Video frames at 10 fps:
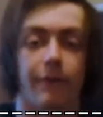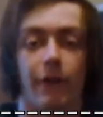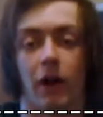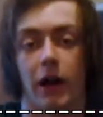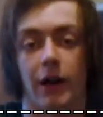
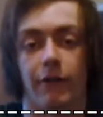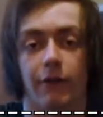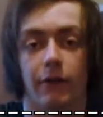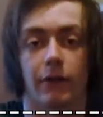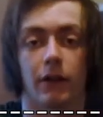5,
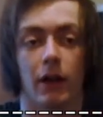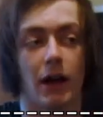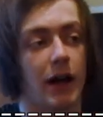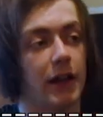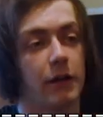
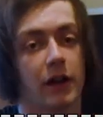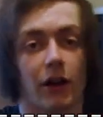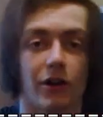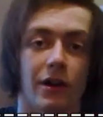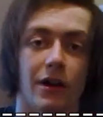and then we
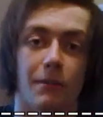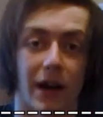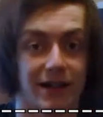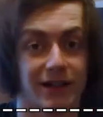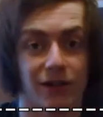go
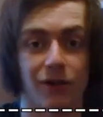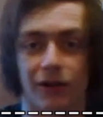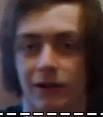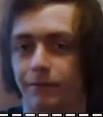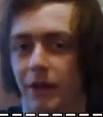back to the
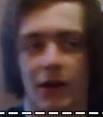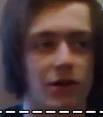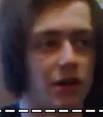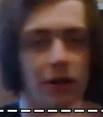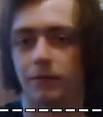chorus as
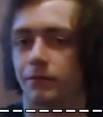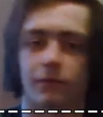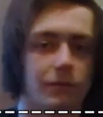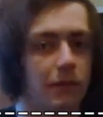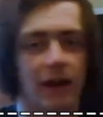you do.
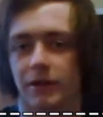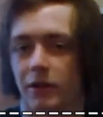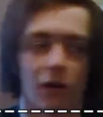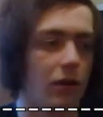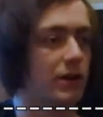Back to
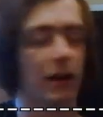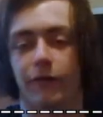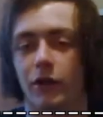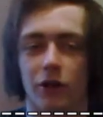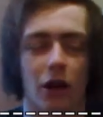the chorus a
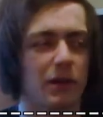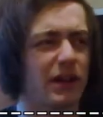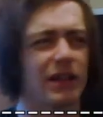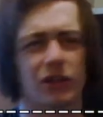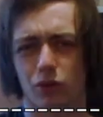few times. I
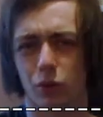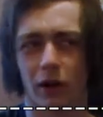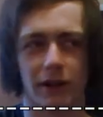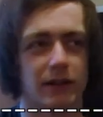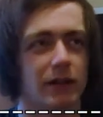think it's
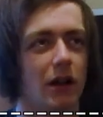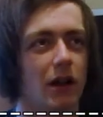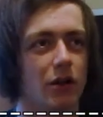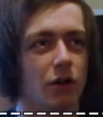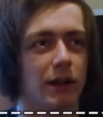twice
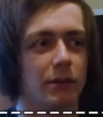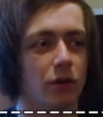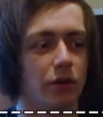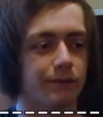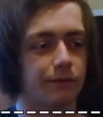
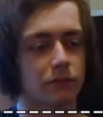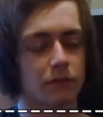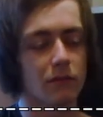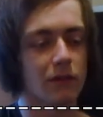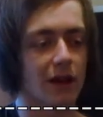more,
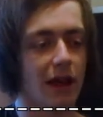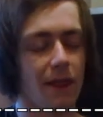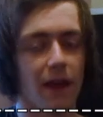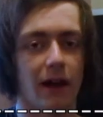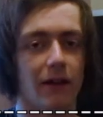
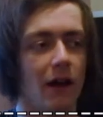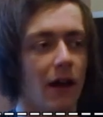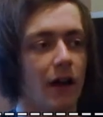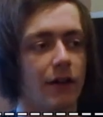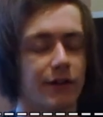and then
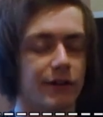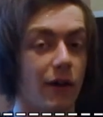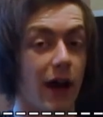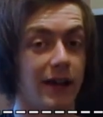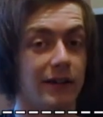the
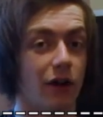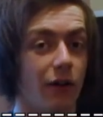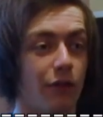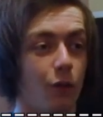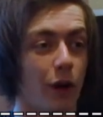song ends
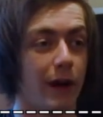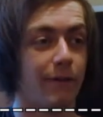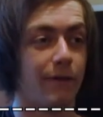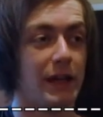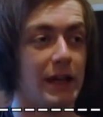off
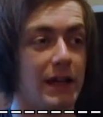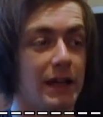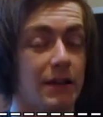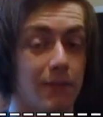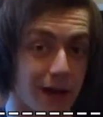with
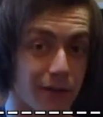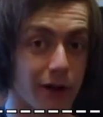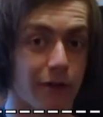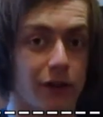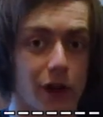the main
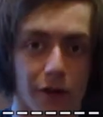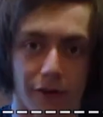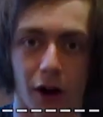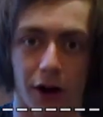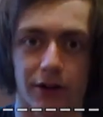riff, the
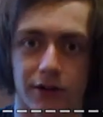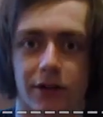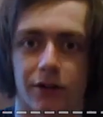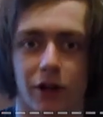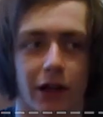
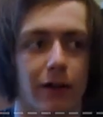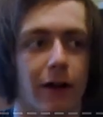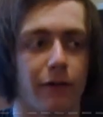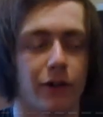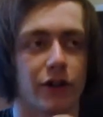fast chuggy
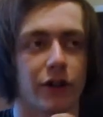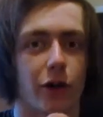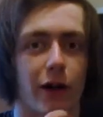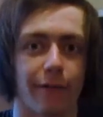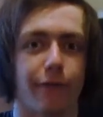riff, which you're going
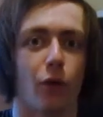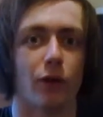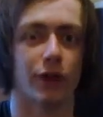to go around 4